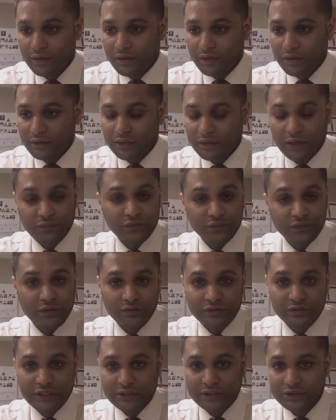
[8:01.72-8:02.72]
of the
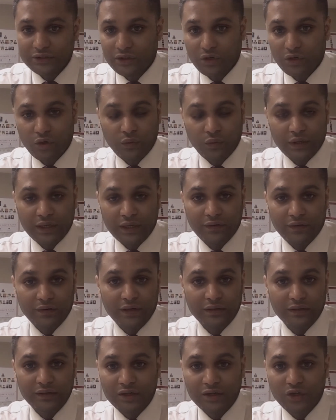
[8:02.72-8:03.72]
rejection, or
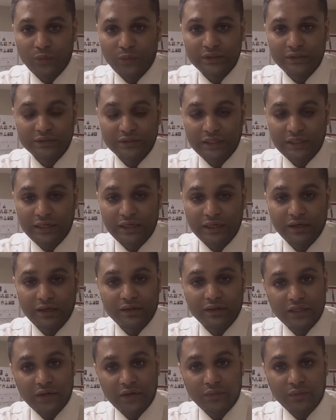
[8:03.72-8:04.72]
whatever documents they
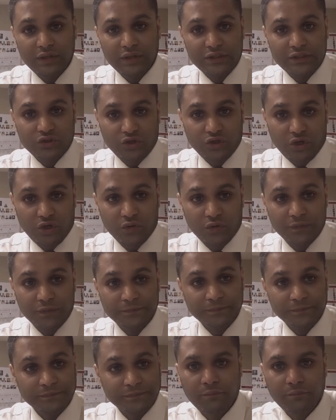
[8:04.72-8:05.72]
need, they will let you know.
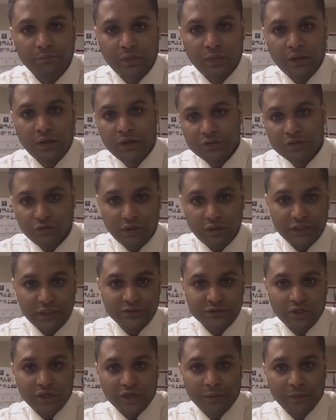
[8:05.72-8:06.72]
So let's
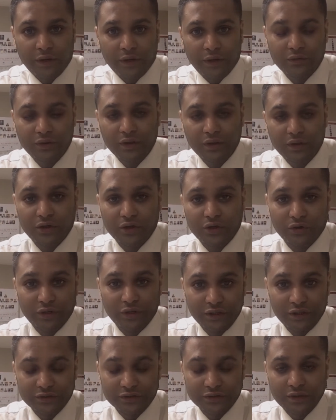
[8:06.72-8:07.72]
talk about the good
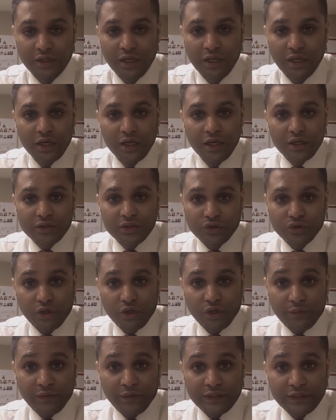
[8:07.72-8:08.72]
news.
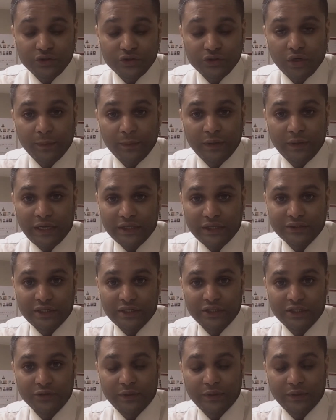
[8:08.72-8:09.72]
So once your
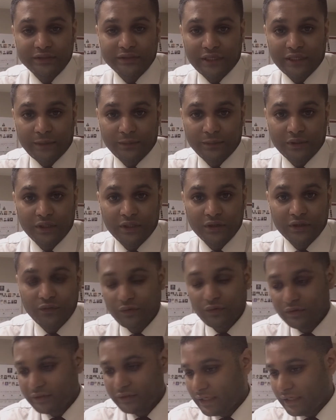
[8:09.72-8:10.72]
application has been accepted, it
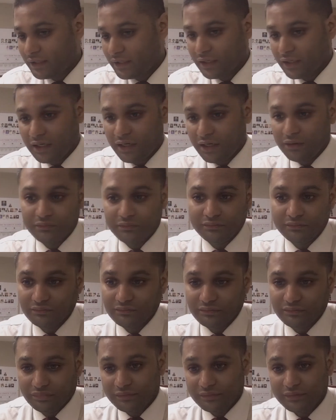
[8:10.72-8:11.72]
will take
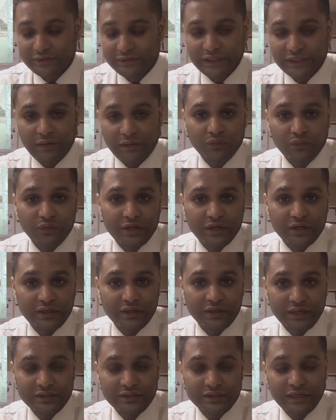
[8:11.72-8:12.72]
7 working
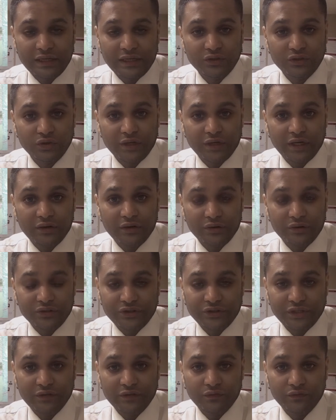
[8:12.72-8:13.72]
days, and you can
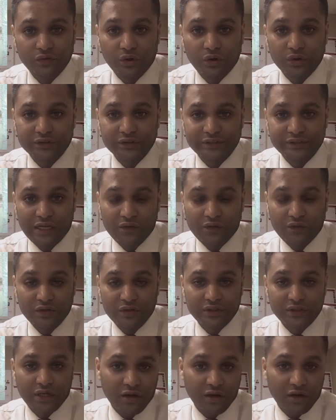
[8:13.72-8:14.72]
receive your Z
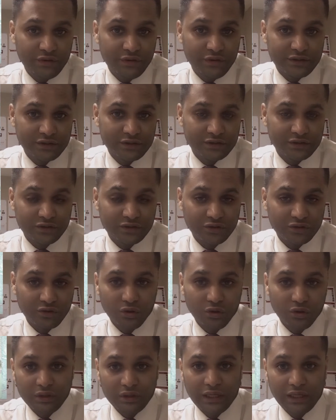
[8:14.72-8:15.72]
visa, which is
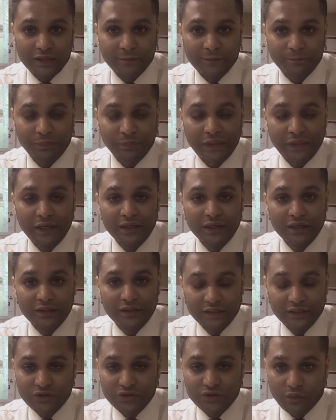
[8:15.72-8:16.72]
look like
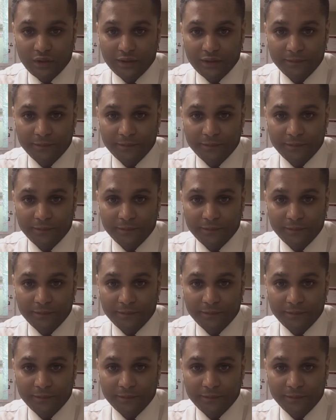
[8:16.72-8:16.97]
this one.